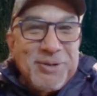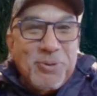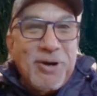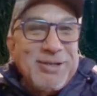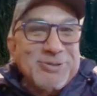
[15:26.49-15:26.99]

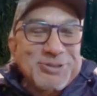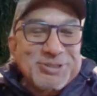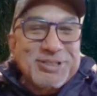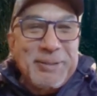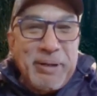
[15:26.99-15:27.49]
Where I used to
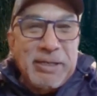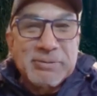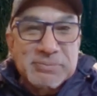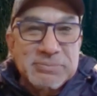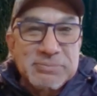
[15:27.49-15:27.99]
just hit a
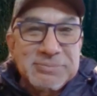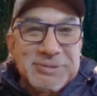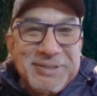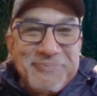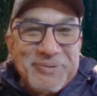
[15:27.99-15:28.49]
button.
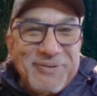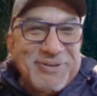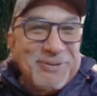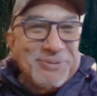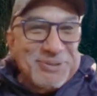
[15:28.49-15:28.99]

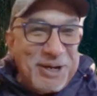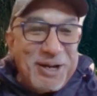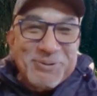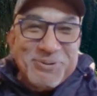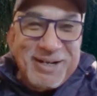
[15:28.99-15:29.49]
Everything was done.
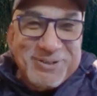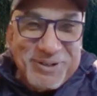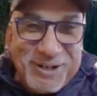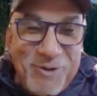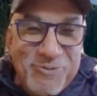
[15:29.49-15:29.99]
I was ready to
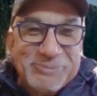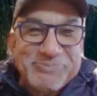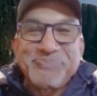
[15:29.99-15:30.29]
drink coffee.